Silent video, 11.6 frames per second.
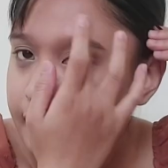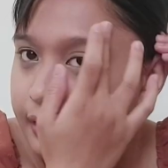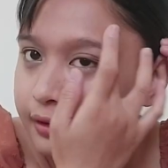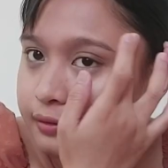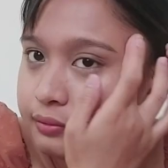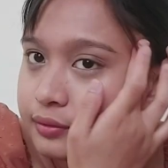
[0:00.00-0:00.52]

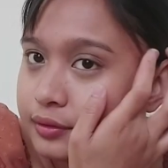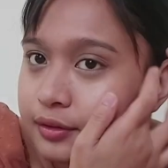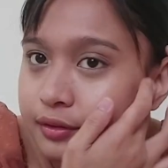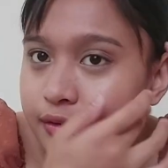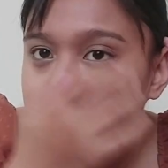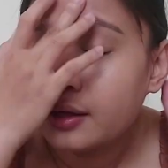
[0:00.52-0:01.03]
After
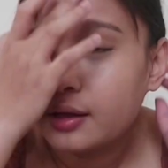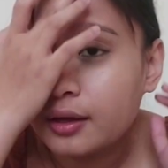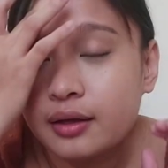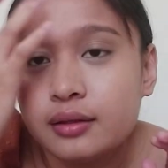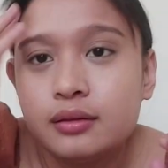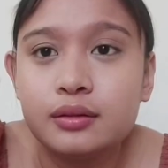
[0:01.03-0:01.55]

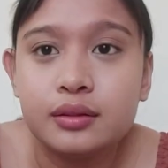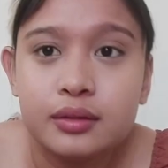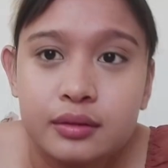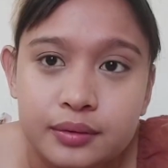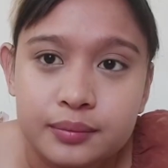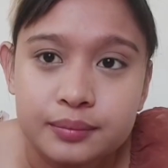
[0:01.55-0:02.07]
that,
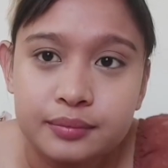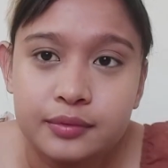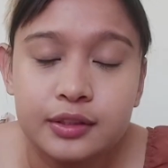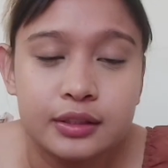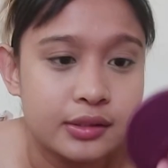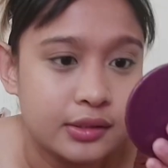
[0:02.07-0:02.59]

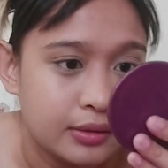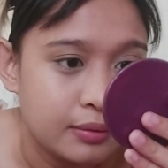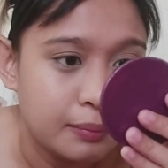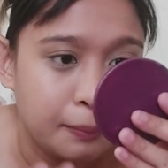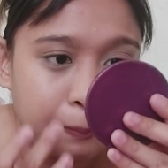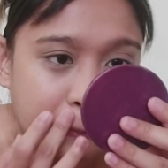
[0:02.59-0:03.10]
can I see?
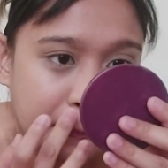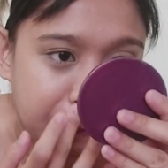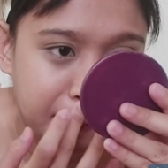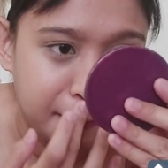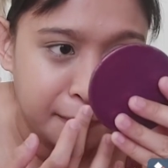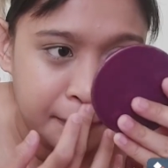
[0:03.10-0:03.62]

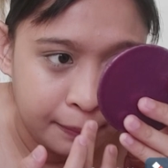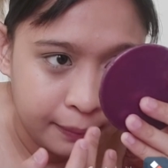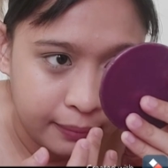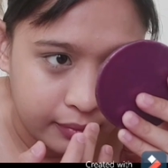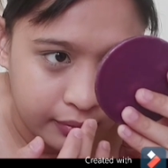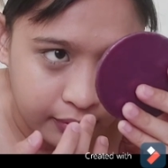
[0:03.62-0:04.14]

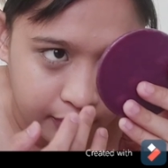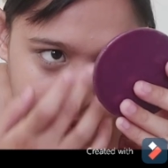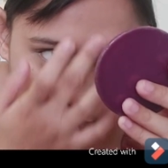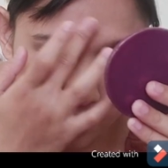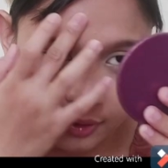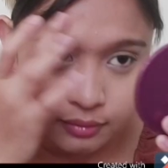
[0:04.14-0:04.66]

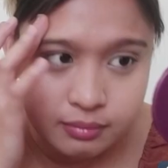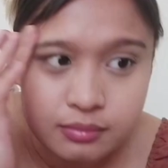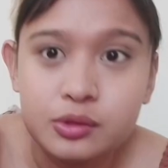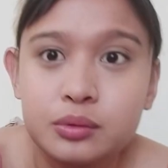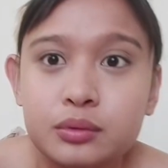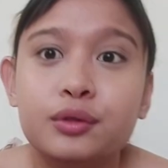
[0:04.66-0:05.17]
Okay, yeah.
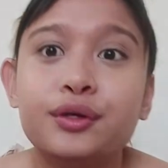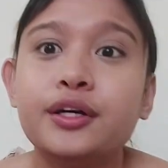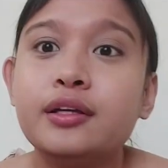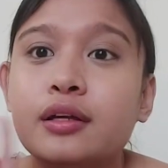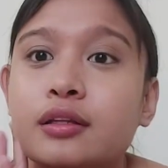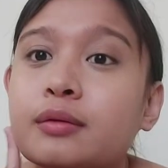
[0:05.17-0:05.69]
So, okay
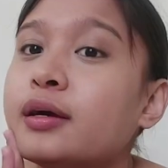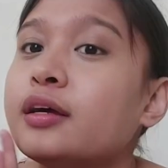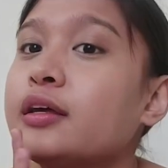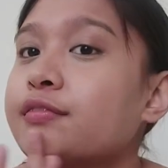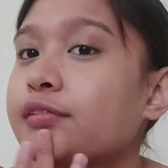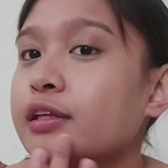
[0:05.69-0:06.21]
na, di ba?
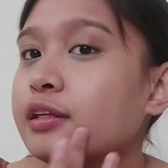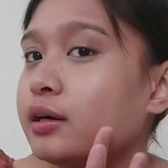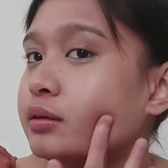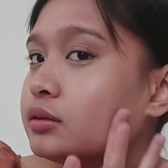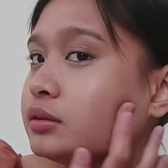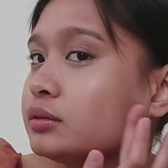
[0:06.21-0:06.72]
Evened
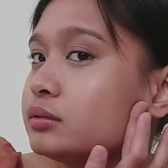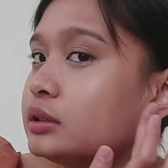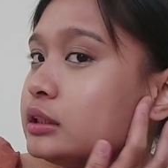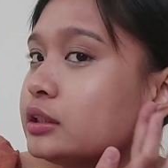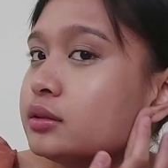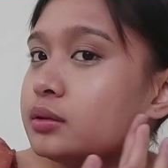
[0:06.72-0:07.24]
out na yung
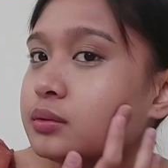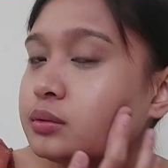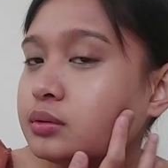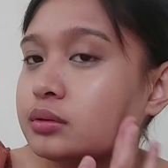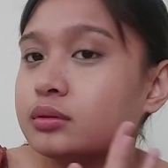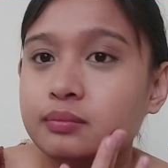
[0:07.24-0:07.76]
skin tone
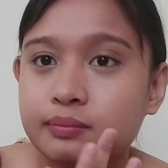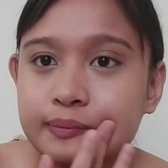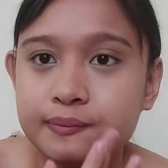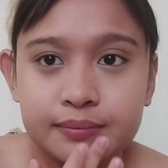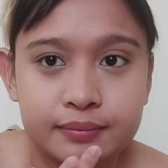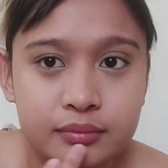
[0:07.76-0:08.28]
ko.
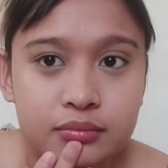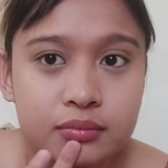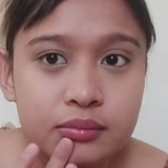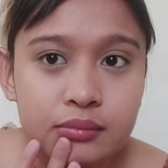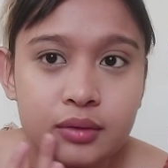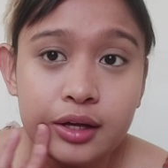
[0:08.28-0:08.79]

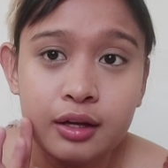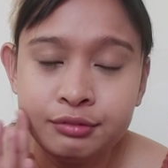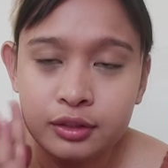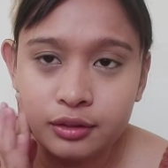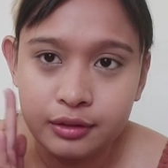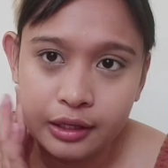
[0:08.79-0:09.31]

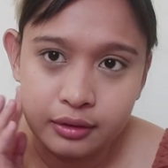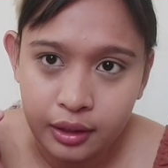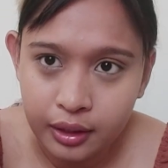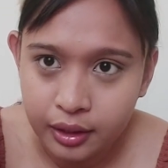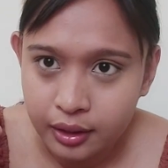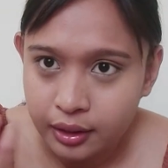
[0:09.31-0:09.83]
After that,
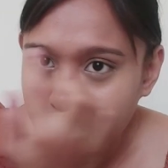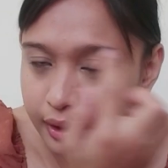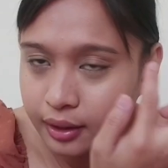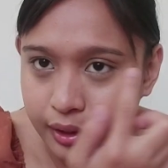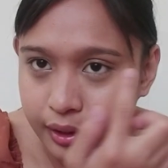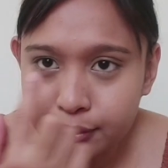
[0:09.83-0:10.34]

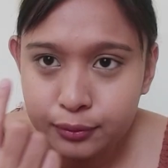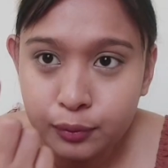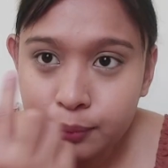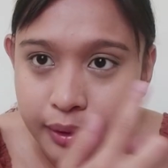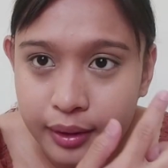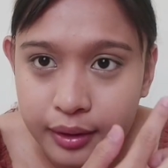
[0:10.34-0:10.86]
I do
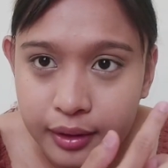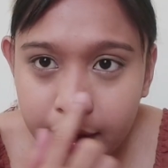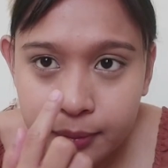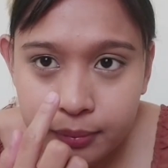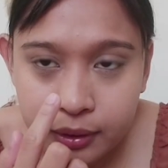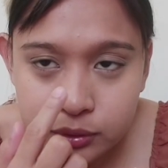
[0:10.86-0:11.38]
my
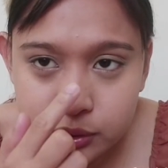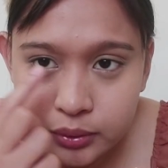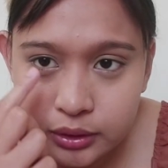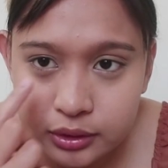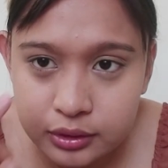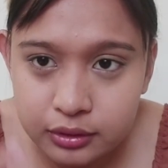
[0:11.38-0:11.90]
eyebrow. So,
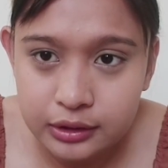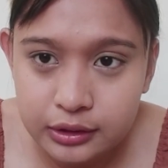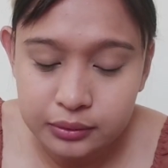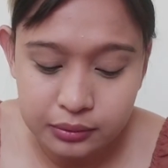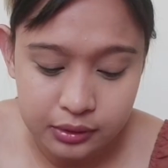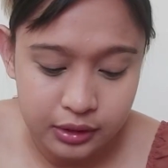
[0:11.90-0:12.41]

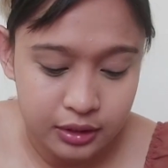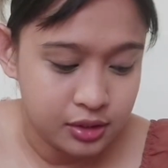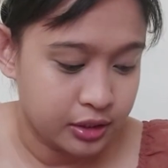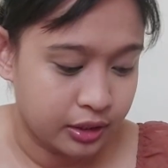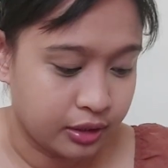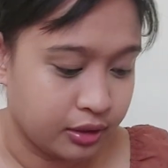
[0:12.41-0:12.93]
ititrace ko lang
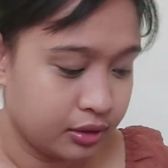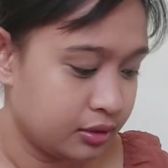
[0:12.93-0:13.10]
siya.